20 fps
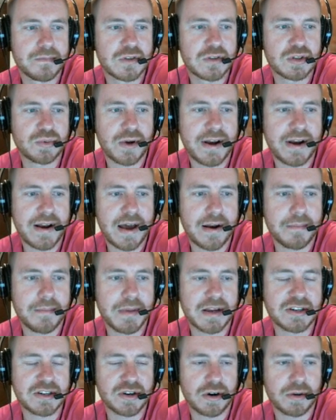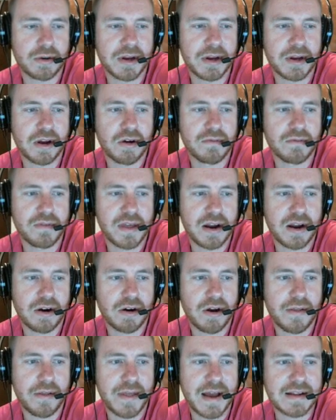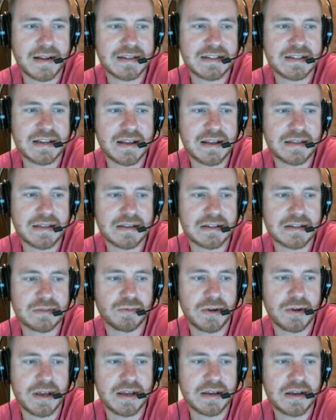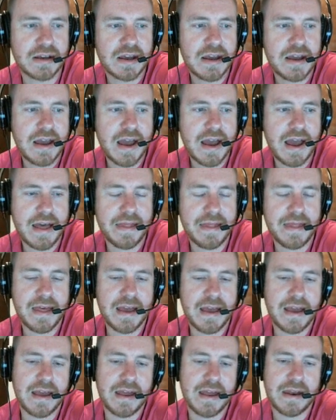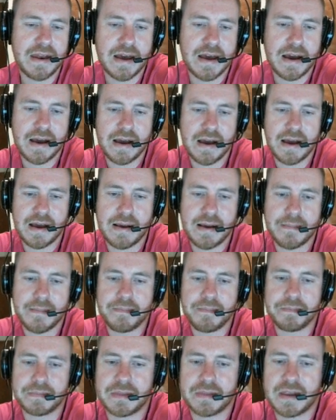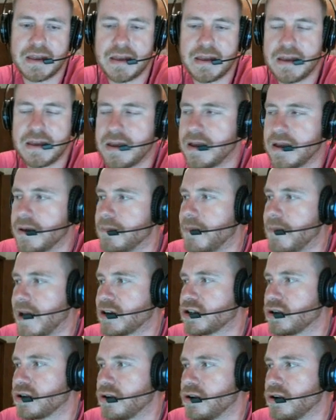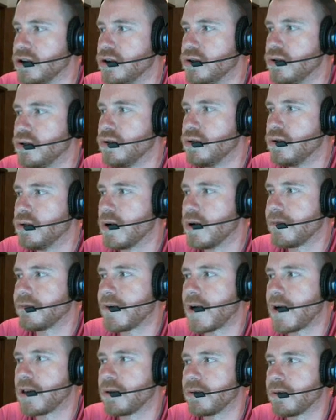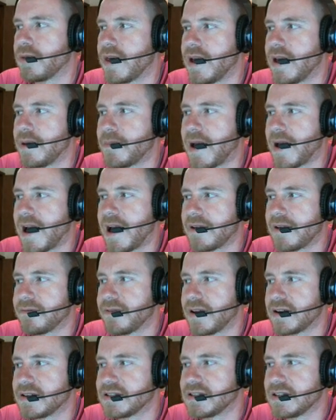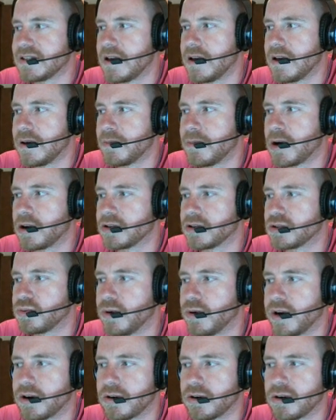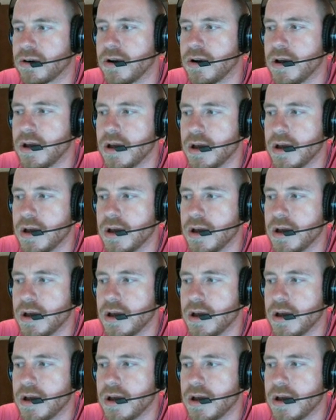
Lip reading: Sweating out a big tournament over there on that site this week. And then make sure you follow them at FantasyHub on Twitter.